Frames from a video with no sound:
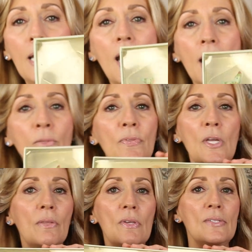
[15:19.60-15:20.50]
and I don't
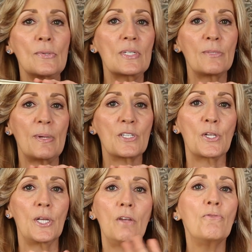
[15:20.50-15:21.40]
think these are
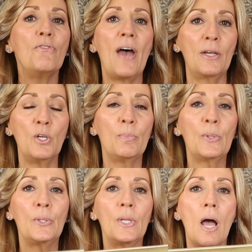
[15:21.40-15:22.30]
especially
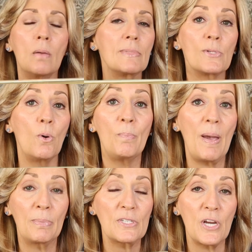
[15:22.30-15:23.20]
valuable um, salt and
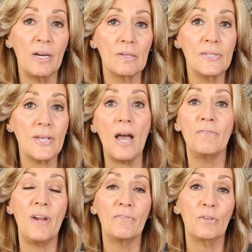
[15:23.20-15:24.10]
pepper shakers.
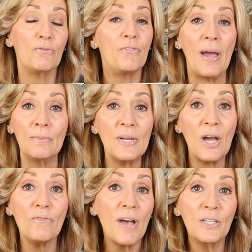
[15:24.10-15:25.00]
I've never found
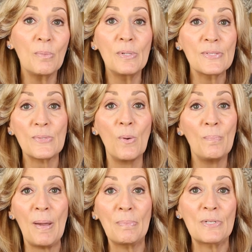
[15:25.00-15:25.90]
a valuable salt
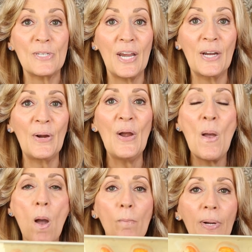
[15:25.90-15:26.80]
and pepper shaker,
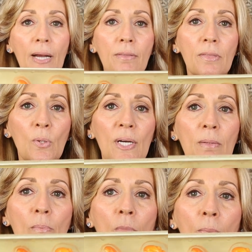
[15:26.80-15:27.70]
but I
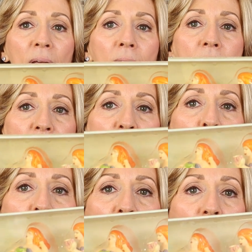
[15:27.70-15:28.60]
thought mermaids,
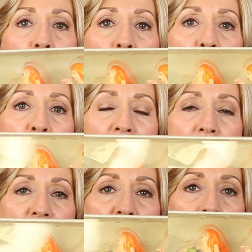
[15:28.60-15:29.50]
super cute,
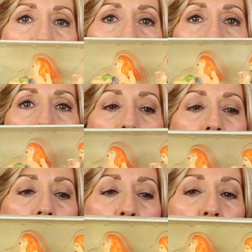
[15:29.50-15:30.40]
beachy,
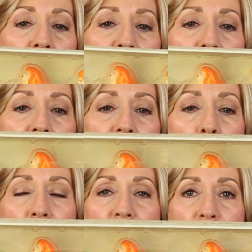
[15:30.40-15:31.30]
you know, all the things
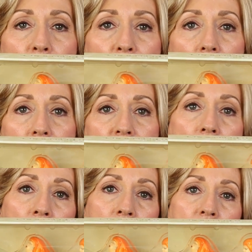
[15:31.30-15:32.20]
go into my mind.
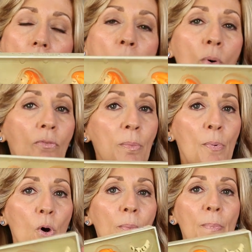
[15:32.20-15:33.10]
And I will
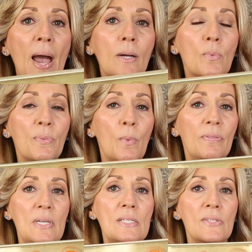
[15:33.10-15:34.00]
report back with
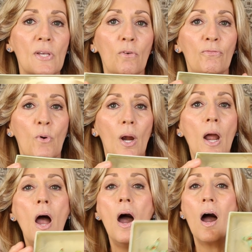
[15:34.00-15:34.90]
what these sell for.